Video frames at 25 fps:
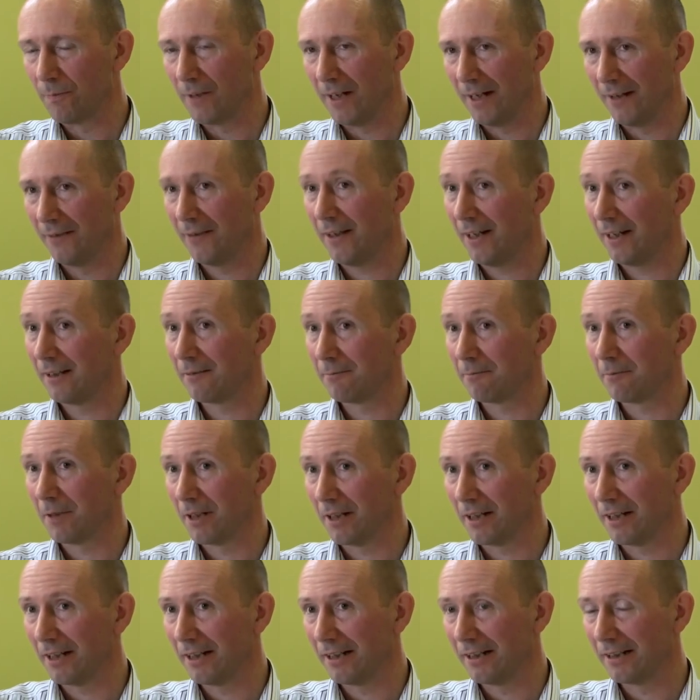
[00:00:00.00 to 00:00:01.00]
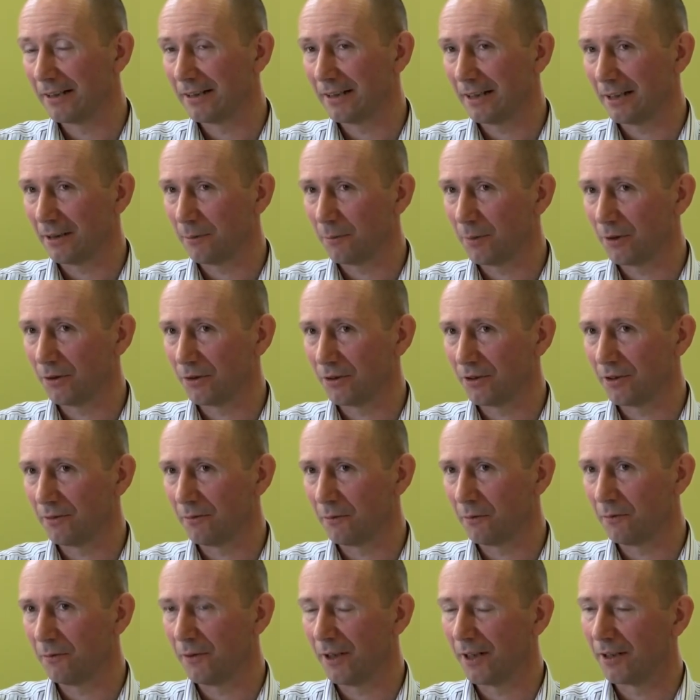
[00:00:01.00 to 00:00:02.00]
And that, again, has had a positive
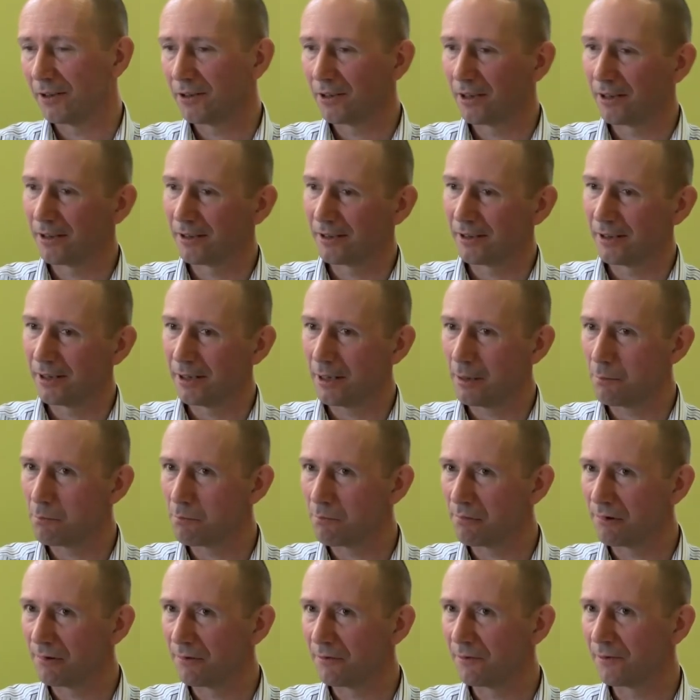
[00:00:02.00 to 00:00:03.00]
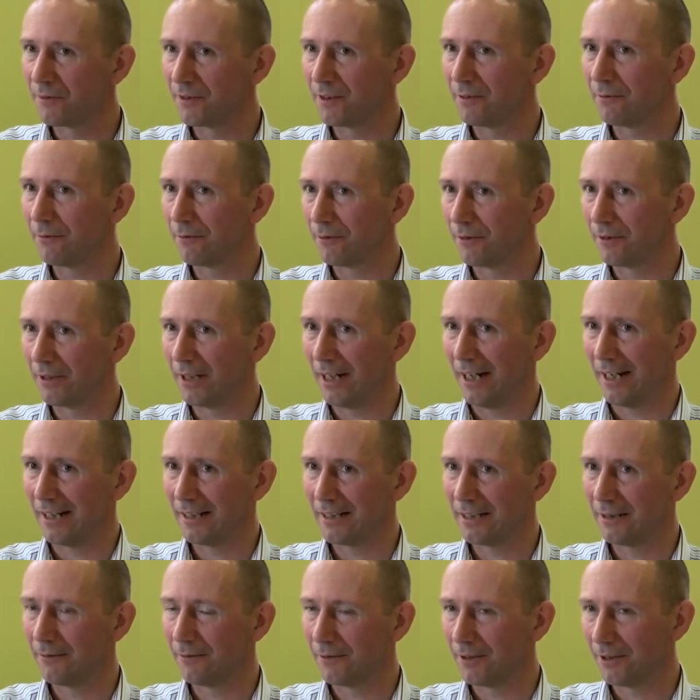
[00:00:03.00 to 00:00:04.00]
effect. So there's a number of different
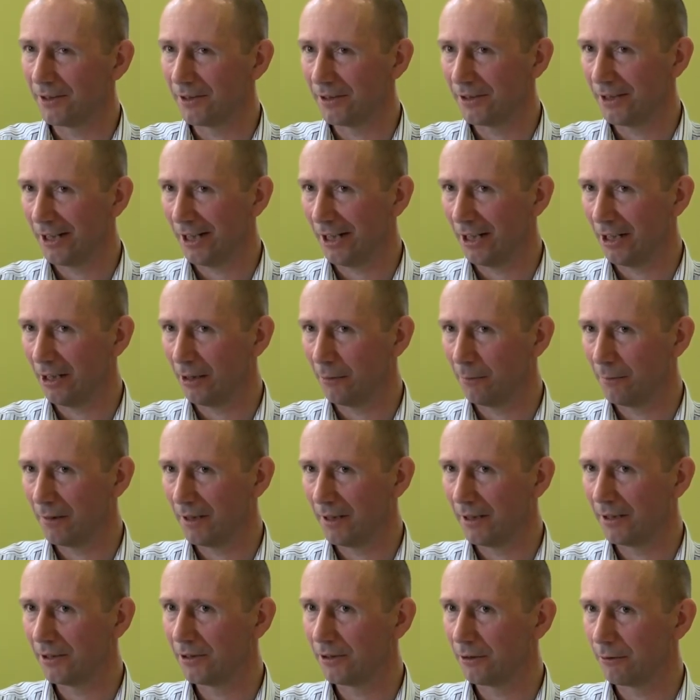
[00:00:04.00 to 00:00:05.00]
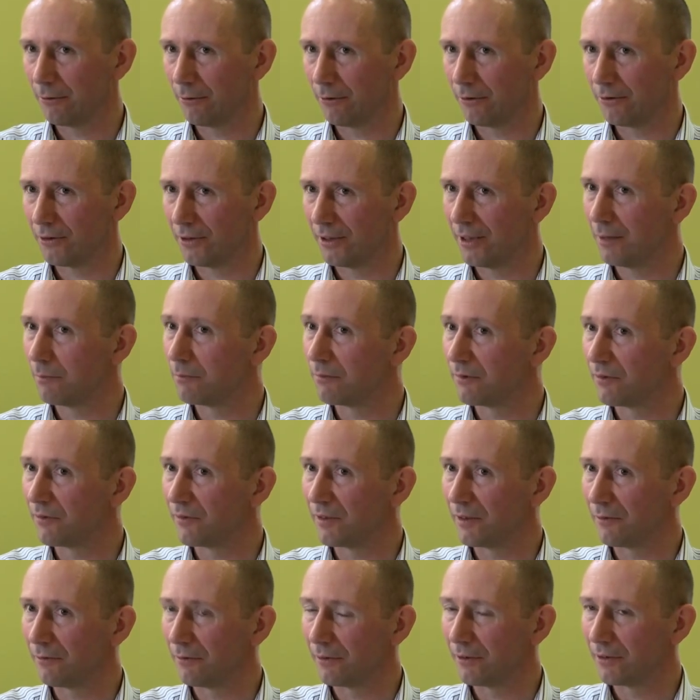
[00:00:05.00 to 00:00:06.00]
activities taking place across a number of
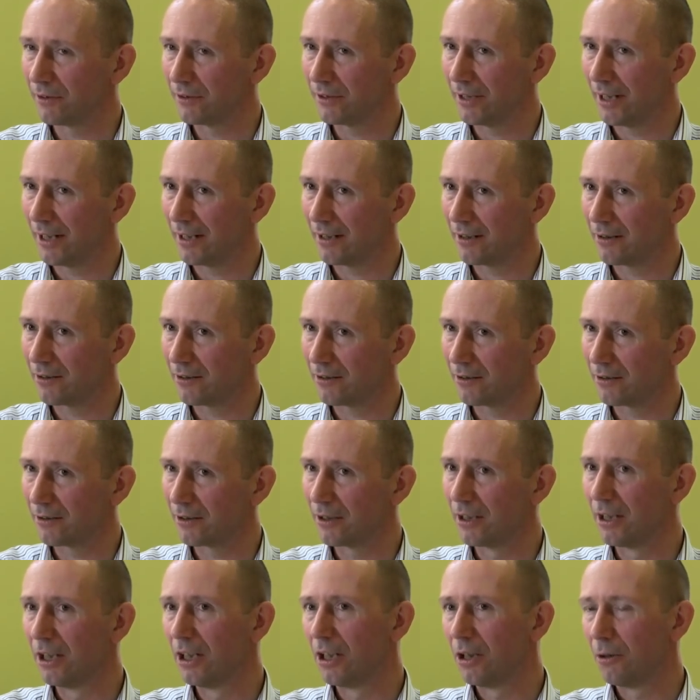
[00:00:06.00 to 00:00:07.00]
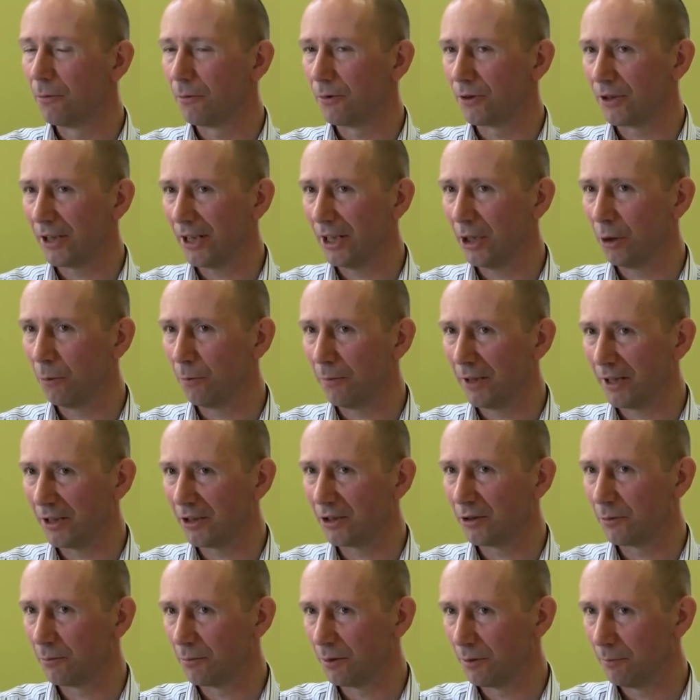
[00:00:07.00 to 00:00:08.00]
different sectors, which are helping
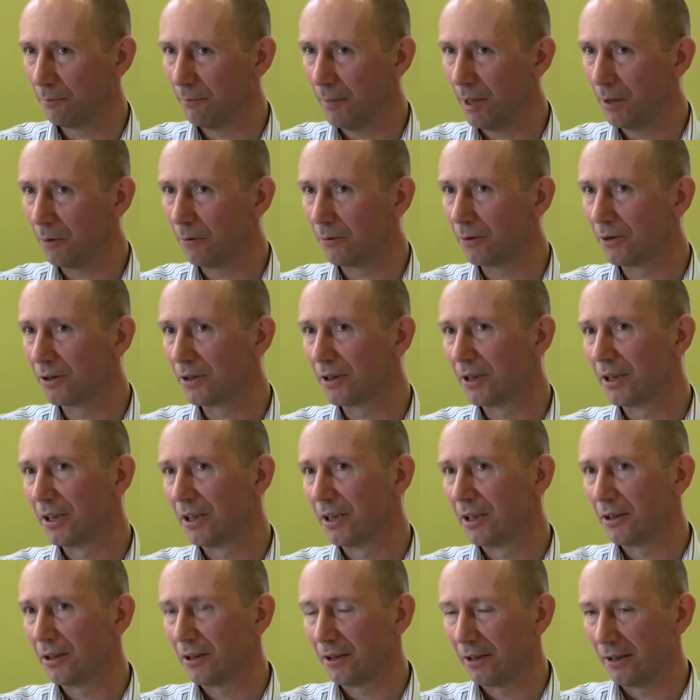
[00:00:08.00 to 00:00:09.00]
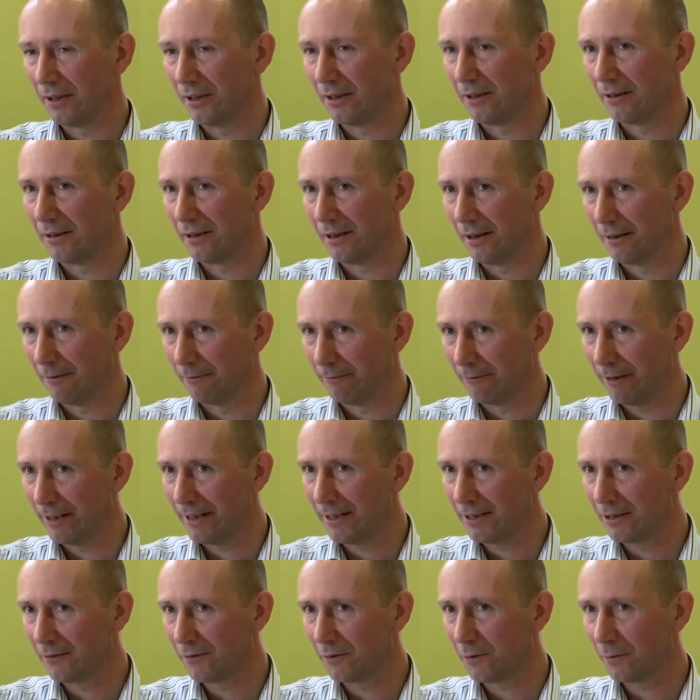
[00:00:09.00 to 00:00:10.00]
to promote the
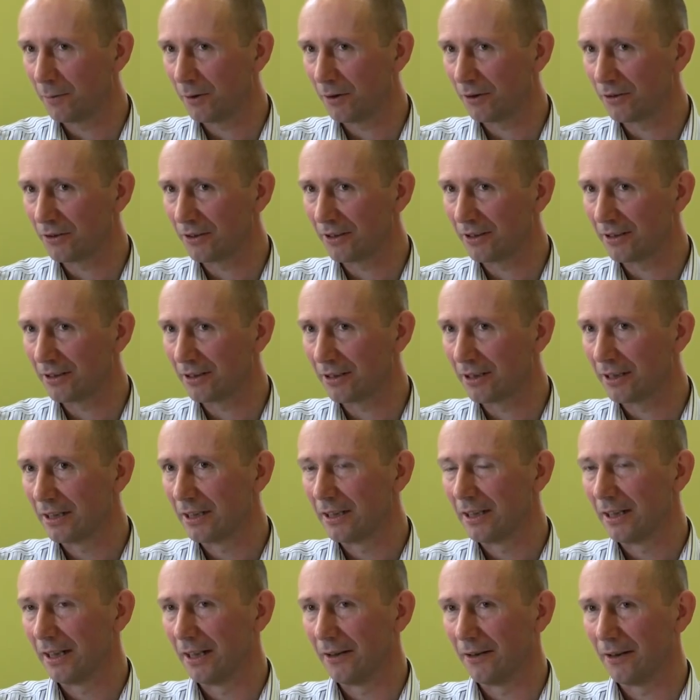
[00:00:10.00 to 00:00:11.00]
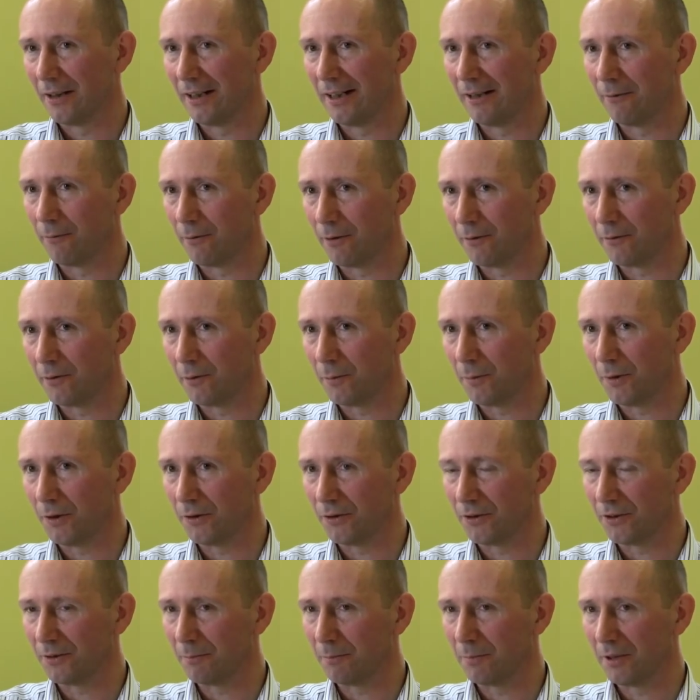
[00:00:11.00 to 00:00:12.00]
rate of deposit and the level of
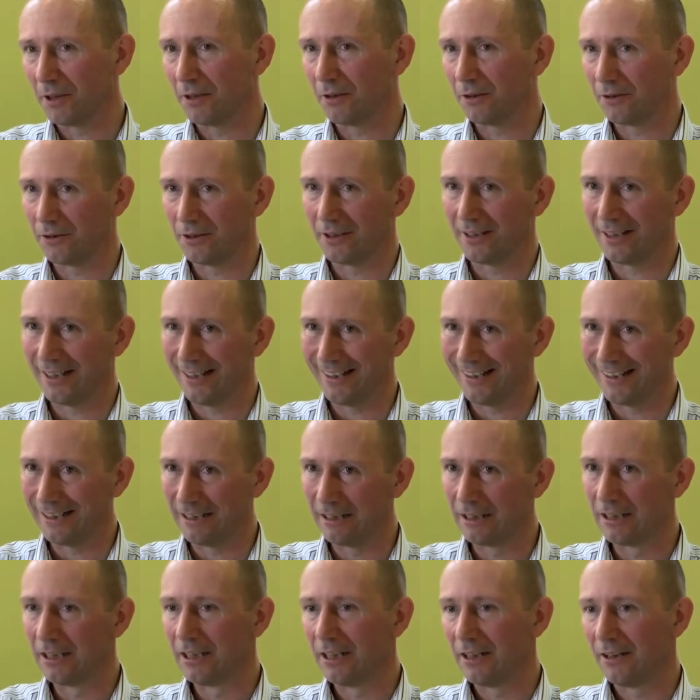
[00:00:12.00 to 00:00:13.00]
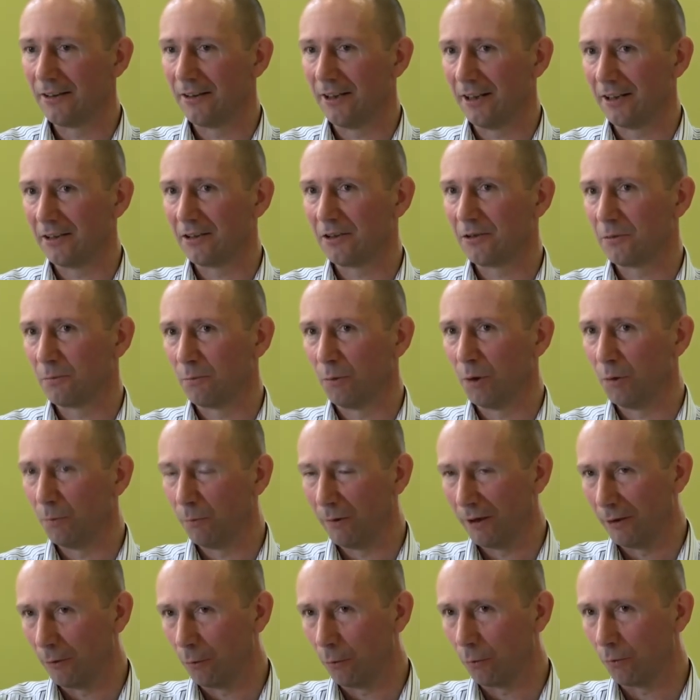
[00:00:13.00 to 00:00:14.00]
deposit, because, again, that's what
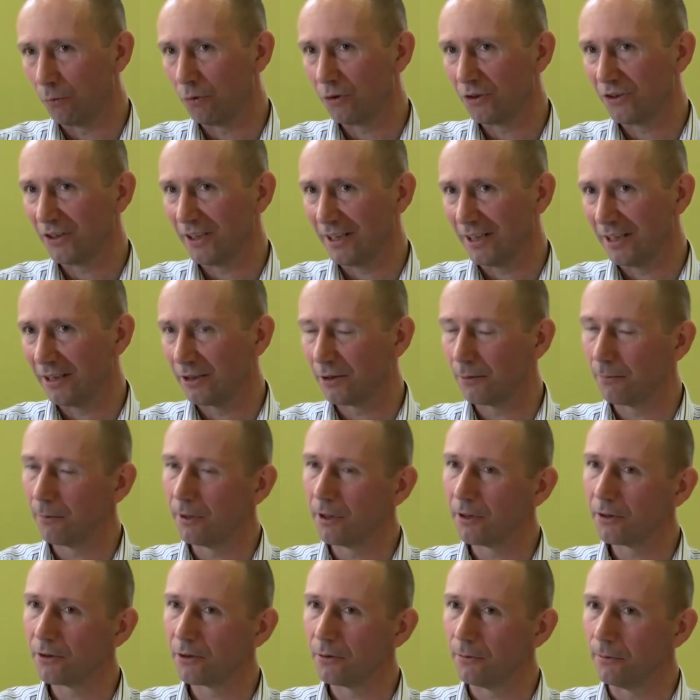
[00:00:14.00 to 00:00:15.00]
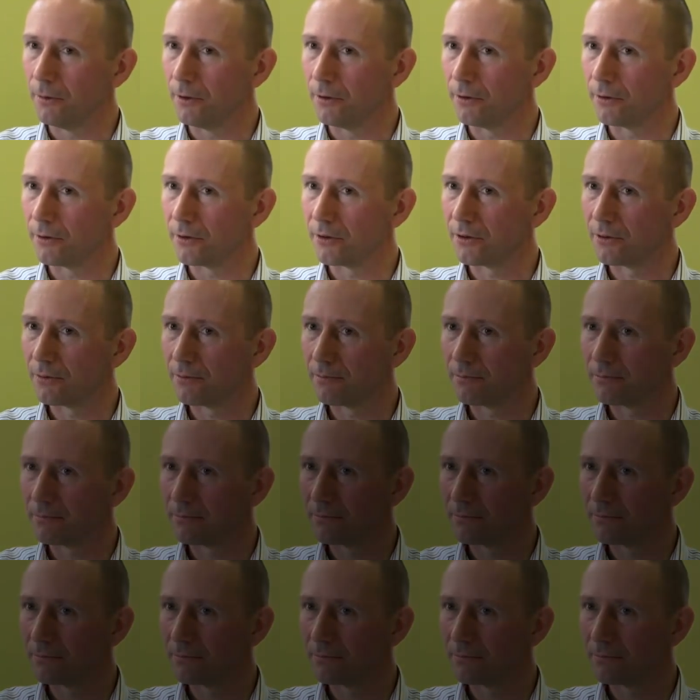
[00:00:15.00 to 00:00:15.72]
we're all seeking to work towards.